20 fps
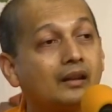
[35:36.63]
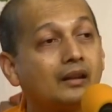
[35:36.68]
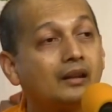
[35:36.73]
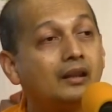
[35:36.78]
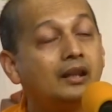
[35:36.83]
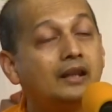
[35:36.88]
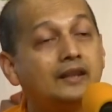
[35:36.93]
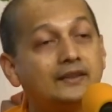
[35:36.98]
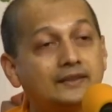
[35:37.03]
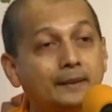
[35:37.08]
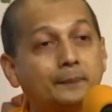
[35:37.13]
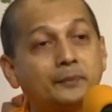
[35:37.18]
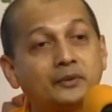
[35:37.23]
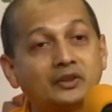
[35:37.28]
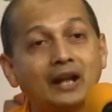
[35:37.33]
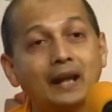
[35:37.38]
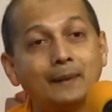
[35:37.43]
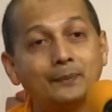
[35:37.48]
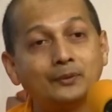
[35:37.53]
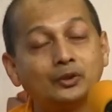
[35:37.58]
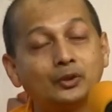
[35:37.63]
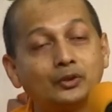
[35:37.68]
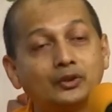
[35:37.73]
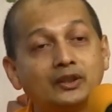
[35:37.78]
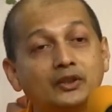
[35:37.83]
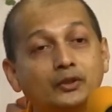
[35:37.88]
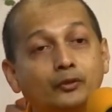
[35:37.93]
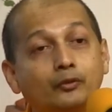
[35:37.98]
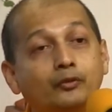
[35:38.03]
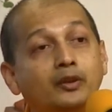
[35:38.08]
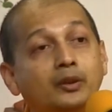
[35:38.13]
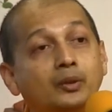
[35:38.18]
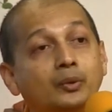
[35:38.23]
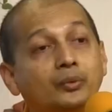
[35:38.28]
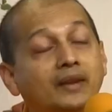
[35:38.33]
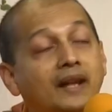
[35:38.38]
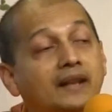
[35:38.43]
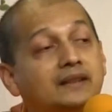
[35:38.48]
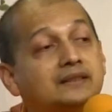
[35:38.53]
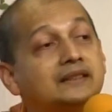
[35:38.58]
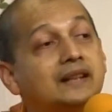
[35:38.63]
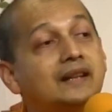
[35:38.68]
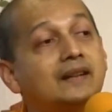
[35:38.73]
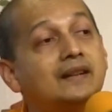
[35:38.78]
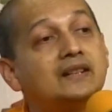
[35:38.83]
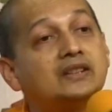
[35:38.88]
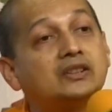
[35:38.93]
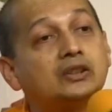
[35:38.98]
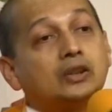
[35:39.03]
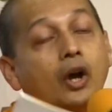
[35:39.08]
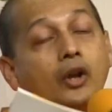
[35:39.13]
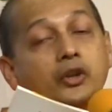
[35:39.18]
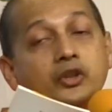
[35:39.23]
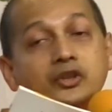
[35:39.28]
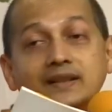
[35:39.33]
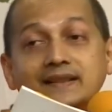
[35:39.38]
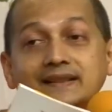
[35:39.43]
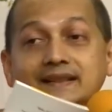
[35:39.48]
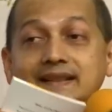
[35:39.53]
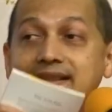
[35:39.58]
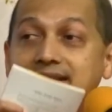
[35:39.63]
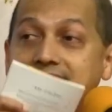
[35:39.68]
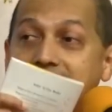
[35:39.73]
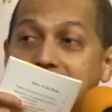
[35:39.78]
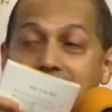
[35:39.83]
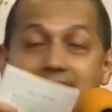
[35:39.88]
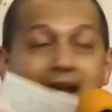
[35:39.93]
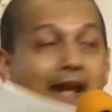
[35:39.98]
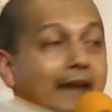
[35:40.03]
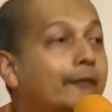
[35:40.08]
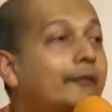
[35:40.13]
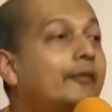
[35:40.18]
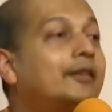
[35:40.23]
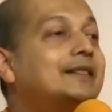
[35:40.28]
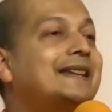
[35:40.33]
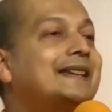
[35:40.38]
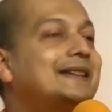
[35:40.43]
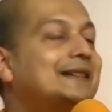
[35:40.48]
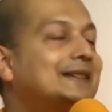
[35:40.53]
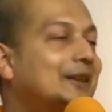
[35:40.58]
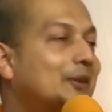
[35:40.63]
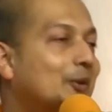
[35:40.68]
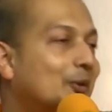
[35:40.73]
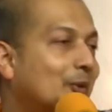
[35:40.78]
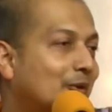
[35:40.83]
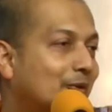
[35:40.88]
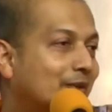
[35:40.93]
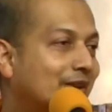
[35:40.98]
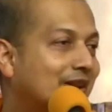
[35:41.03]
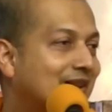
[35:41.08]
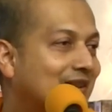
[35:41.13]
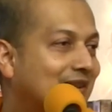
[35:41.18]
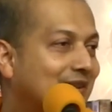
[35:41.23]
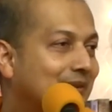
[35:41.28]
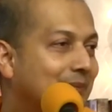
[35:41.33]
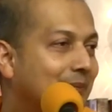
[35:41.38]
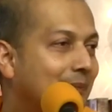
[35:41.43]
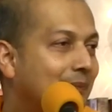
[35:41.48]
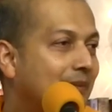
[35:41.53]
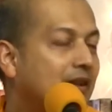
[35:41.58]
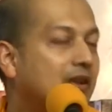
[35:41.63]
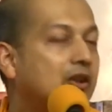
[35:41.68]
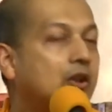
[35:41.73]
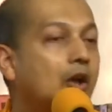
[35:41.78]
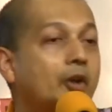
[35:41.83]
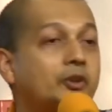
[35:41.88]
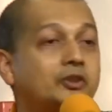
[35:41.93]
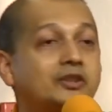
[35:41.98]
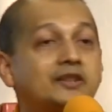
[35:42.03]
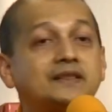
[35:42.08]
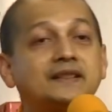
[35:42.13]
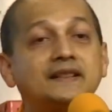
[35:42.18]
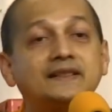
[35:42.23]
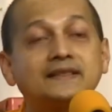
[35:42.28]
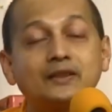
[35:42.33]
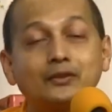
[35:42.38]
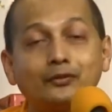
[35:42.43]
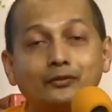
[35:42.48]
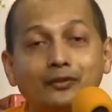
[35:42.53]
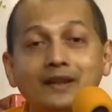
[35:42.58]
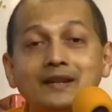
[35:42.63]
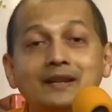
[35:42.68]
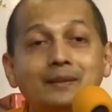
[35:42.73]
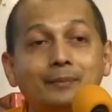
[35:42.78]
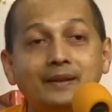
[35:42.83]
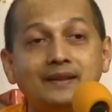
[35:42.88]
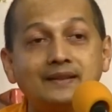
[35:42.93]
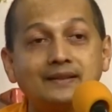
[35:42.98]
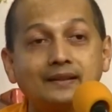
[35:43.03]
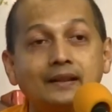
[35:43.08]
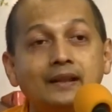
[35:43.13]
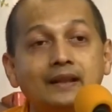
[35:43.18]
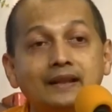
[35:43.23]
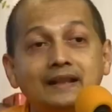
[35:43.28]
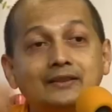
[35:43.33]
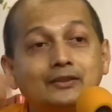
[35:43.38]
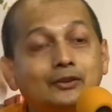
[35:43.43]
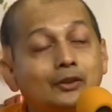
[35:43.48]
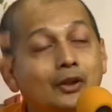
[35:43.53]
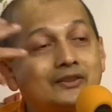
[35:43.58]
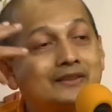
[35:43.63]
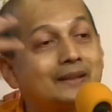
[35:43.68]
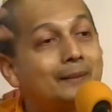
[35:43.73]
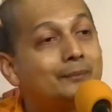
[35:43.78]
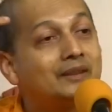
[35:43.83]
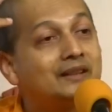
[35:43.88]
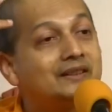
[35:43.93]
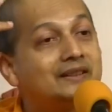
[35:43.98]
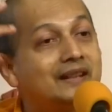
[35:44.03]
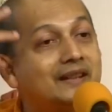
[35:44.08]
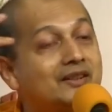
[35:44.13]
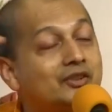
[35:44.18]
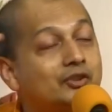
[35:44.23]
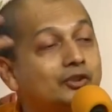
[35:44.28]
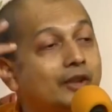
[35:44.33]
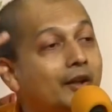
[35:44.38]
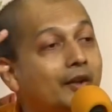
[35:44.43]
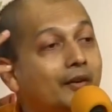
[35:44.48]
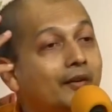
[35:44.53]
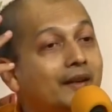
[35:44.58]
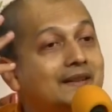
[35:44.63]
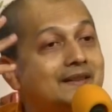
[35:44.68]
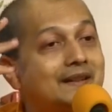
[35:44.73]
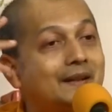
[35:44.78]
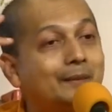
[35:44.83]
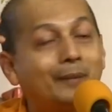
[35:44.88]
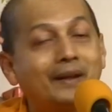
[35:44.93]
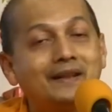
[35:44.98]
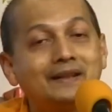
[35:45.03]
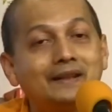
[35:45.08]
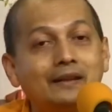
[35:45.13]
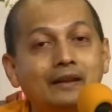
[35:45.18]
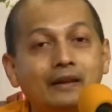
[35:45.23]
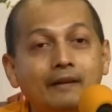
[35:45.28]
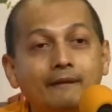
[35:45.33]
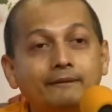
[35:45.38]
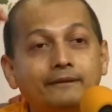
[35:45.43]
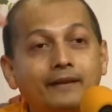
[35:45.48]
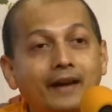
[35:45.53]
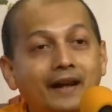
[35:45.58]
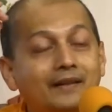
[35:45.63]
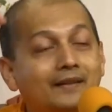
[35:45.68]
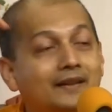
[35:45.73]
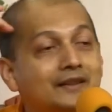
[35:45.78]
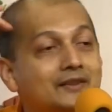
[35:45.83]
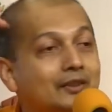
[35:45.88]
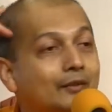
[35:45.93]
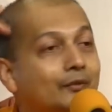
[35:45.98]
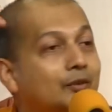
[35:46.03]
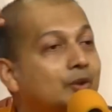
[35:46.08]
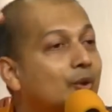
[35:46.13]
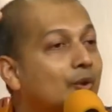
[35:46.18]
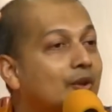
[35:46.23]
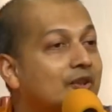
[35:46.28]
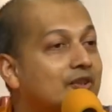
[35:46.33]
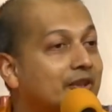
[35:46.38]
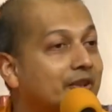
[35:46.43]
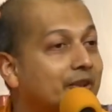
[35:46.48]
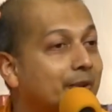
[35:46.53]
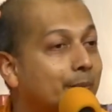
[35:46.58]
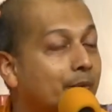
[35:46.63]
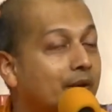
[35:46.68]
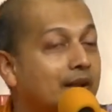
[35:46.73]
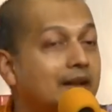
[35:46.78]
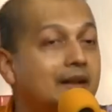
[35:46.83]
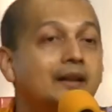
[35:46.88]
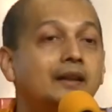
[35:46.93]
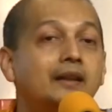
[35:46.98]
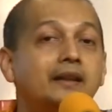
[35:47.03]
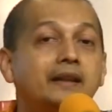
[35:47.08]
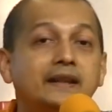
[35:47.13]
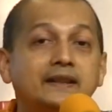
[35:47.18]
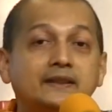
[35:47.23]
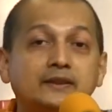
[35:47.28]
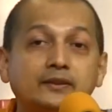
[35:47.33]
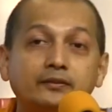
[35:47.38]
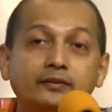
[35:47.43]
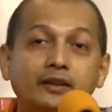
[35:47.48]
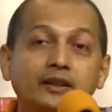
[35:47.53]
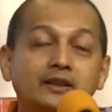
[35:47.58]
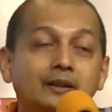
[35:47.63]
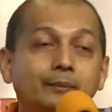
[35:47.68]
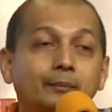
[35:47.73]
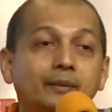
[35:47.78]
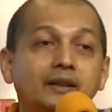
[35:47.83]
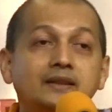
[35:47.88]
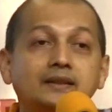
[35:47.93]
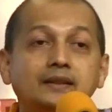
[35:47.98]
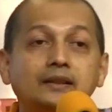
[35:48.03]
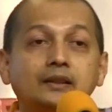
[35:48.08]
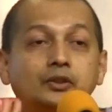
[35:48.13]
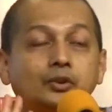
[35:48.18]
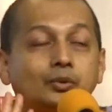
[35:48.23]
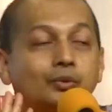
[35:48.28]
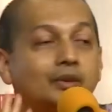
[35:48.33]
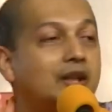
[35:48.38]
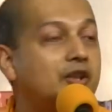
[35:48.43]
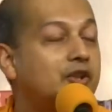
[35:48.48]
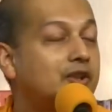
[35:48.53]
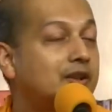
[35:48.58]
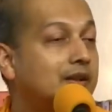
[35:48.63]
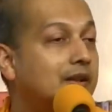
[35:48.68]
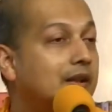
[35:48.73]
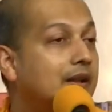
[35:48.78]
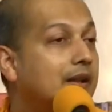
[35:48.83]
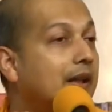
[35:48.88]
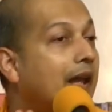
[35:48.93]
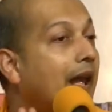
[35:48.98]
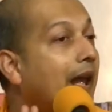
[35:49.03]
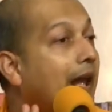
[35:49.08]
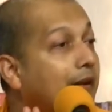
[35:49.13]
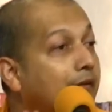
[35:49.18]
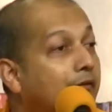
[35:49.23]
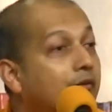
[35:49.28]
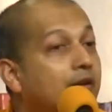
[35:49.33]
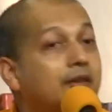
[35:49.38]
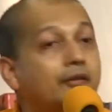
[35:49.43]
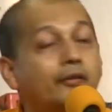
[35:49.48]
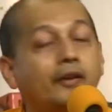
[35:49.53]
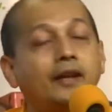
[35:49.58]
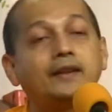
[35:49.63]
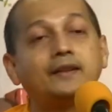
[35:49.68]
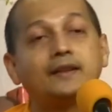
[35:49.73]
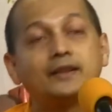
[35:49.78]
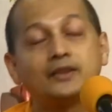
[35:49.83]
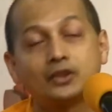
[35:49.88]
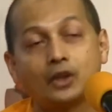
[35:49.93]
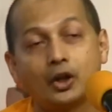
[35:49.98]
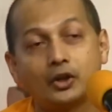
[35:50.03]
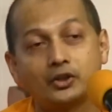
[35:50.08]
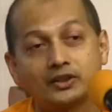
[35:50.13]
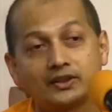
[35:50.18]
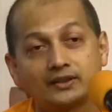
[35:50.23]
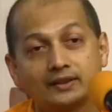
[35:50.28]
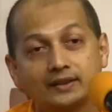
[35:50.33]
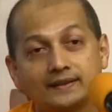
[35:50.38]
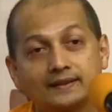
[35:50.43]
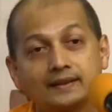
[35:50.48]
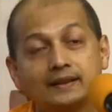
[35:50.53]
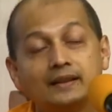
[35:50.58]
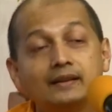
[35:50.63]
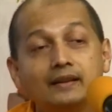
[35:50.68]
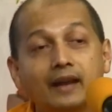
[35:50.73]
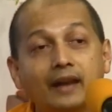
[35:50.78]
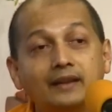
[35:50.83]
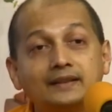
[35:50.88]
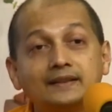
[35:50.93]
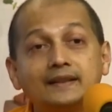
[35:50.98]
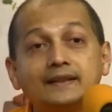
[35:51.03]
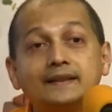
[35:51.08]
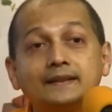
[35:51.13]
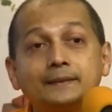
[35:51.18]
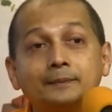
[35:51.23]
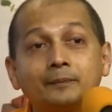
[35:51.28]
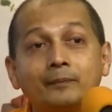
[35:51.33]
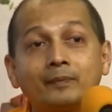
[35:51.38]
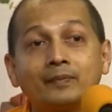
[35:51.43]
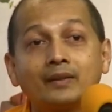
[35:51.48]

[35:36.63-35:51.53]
He subscribes to this view that there is consciousness in everything in the universe. Consciousness is fundamental. It's not something that's generated by the firings of neurons in the brain. It's fundamental to nature. Everywhere there's consciousness. And this is,